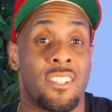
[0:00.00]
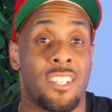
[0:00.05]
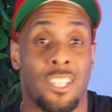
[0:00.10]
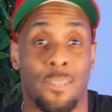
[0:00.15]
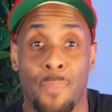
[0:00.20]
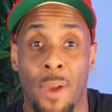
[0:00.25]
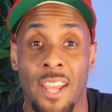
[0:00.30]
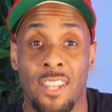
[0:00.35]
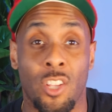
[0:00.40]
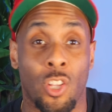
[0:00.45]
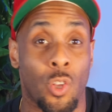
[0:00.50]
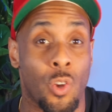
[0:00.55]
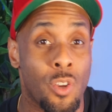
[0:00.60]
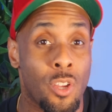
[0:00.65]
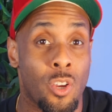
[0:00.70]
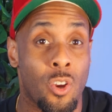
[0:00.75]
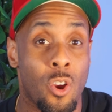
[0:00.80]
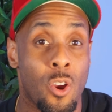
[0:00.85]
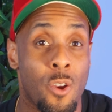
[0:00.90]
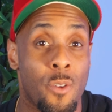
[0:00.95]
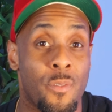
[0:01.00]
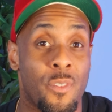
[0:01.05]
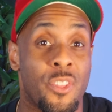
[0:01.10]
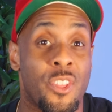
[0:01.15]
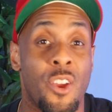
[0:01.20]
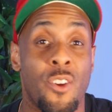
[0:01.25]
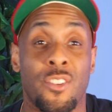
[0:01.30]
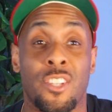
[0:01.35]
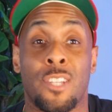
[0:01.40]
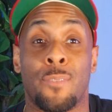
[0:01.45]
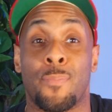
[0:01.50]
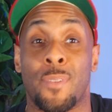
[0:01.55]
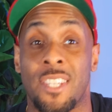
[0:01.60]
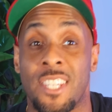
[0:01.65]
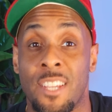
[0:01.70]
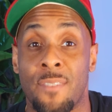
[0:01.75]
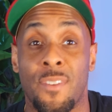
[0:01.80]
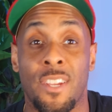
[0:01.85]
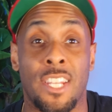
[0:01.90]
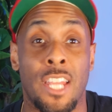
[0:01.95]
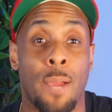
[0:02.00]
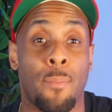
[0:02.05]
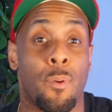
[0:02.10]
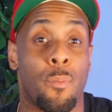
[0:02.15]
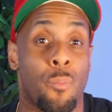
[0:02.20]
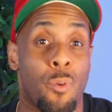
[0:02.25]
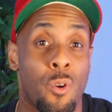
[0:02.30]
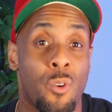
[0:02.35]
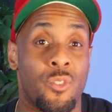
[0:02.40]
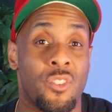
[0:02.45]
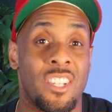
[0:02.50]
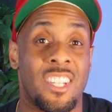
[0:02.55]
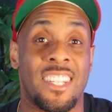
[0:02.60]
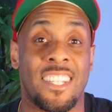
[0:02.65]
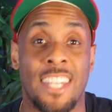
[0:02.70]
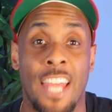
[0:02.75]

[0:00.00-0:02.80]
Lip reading: despite the learning curve, there's a specific type of person this